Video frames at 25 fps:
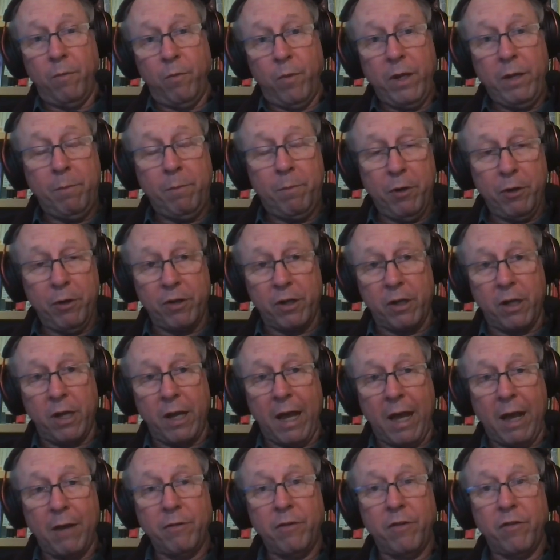we build a
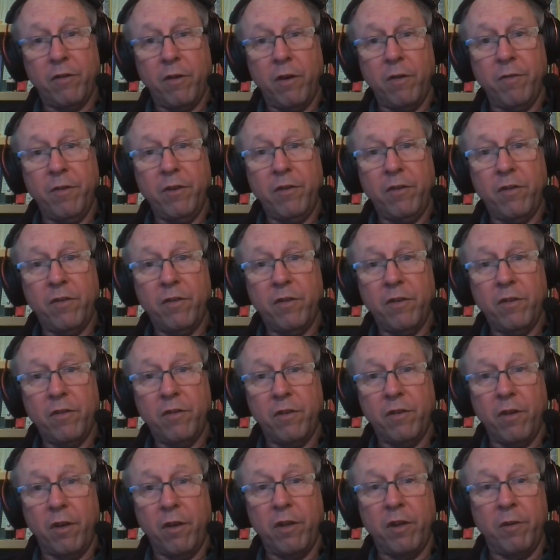cloud service
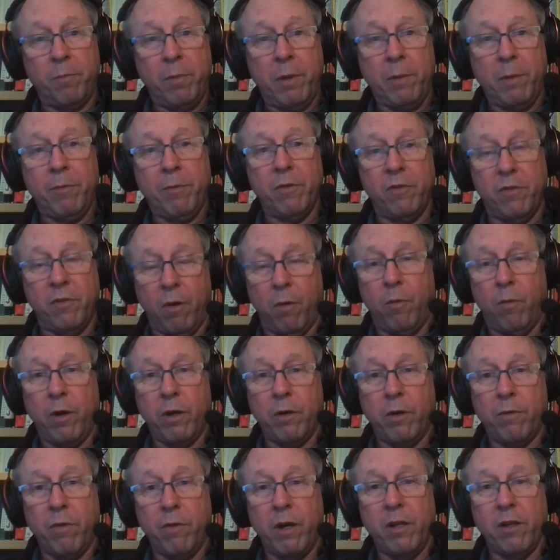so that if people don't
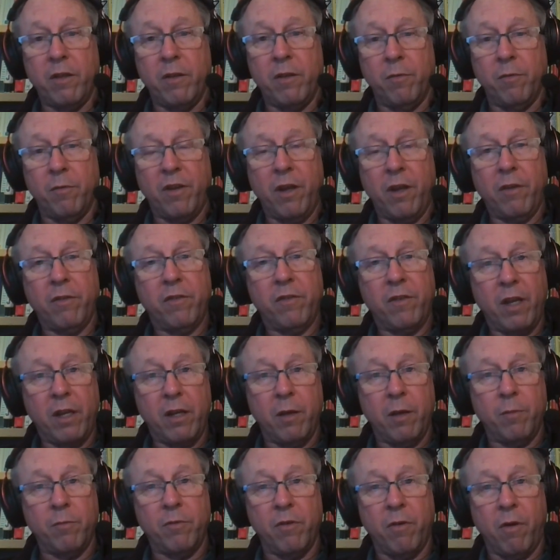want to run it themselves, they
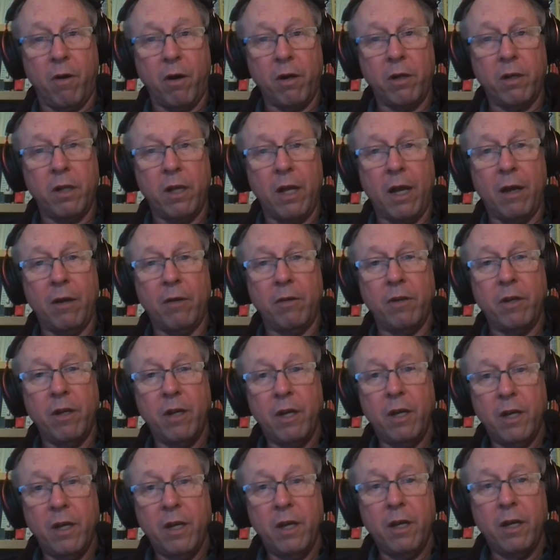come to our cloud.
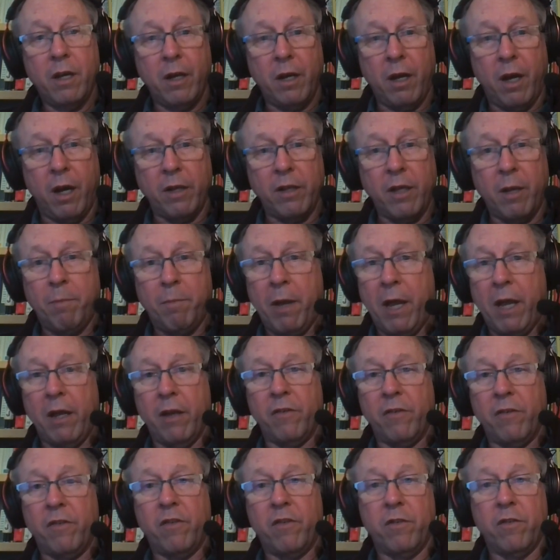Uh, they pay
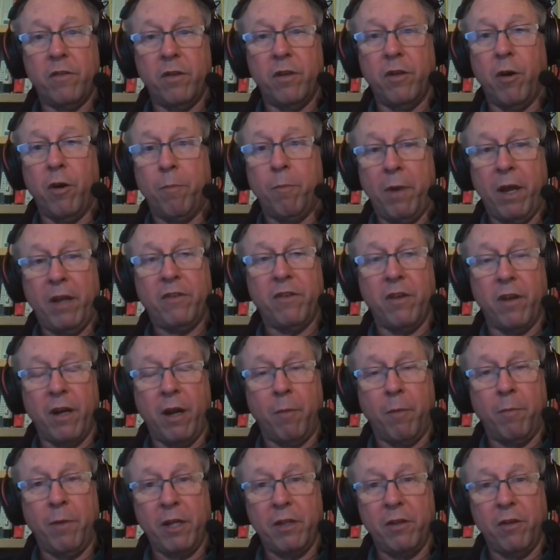us, you know, based on
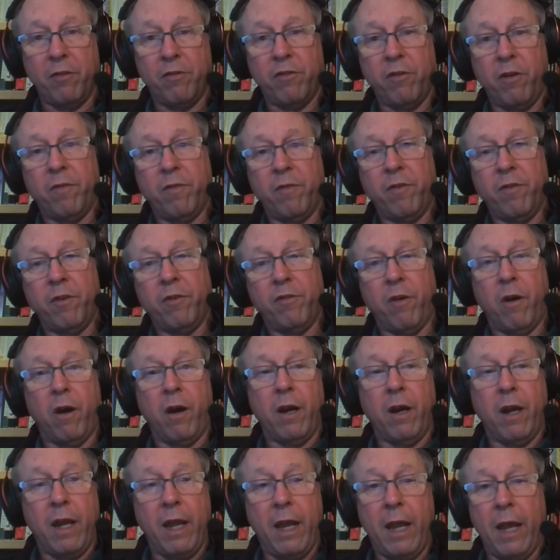how big their servers
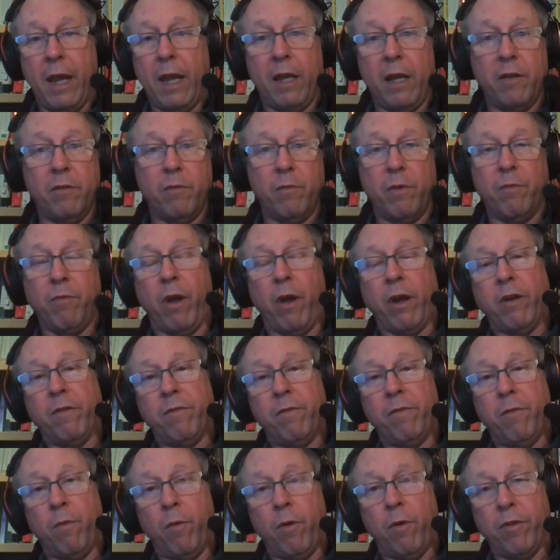are, and we run it
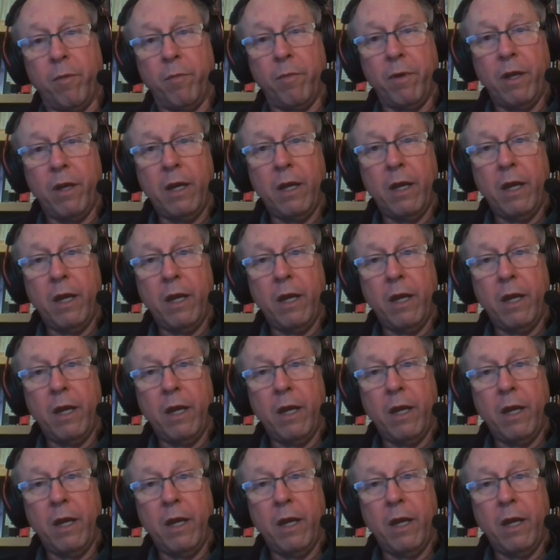for them.